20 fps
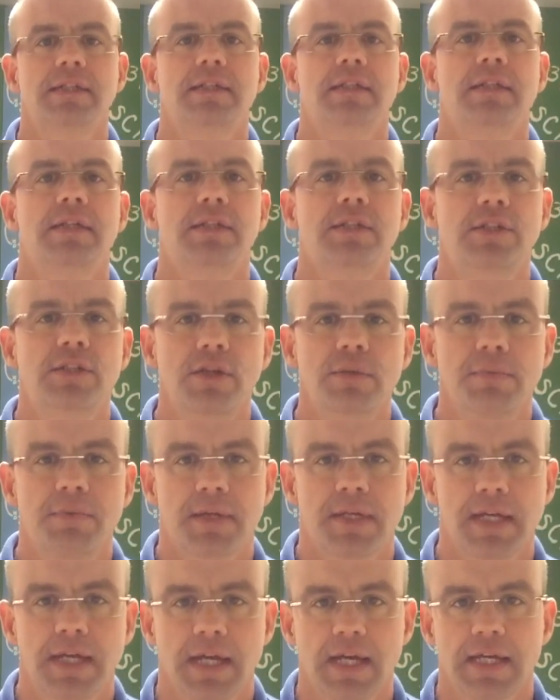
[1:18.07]
to
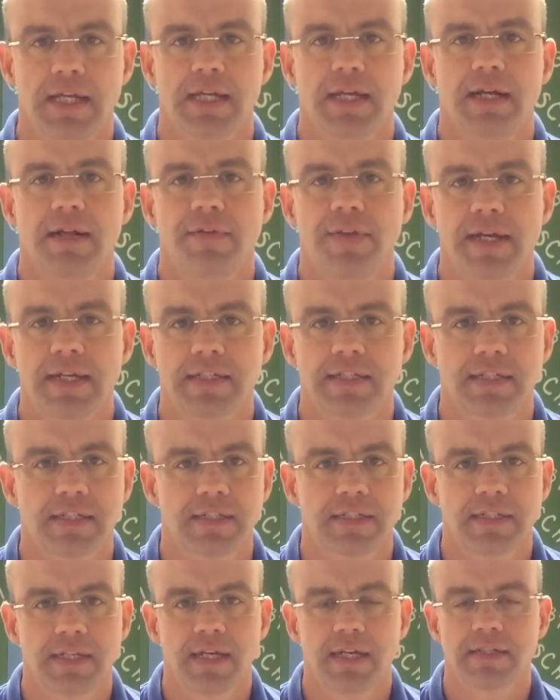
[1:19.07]
duplicate that
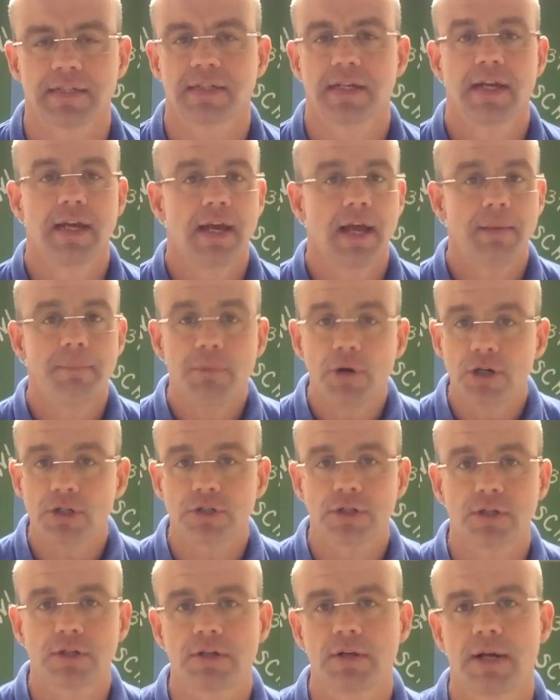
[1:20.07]
success. And
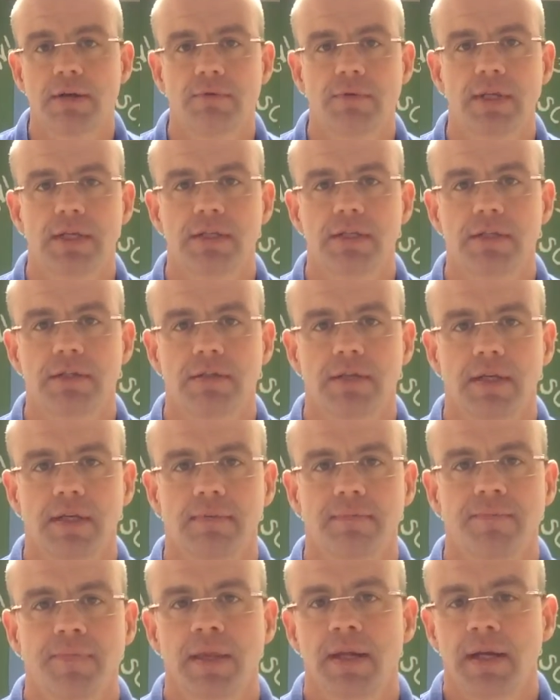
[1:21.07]
books are a great way to do that.